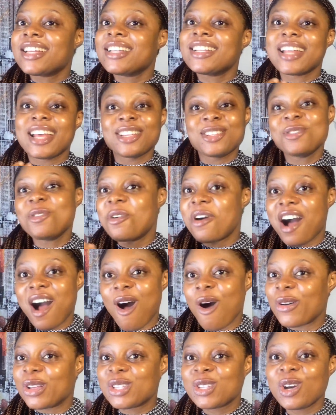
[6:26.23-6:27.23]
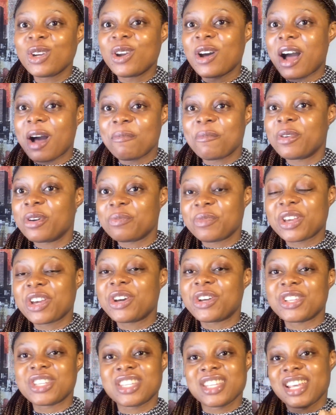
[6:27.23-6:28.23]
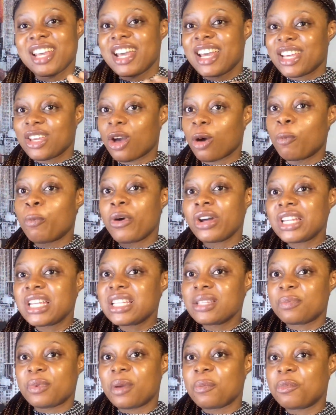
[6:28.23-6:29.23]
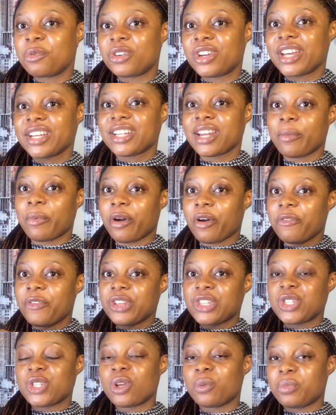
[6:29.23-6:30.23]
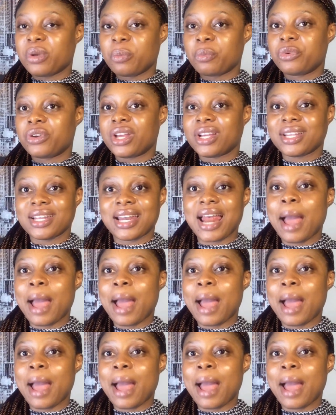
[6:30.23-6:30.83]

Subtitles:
there's no how it's gonna happen, because your body is being protected but your face is not being protected.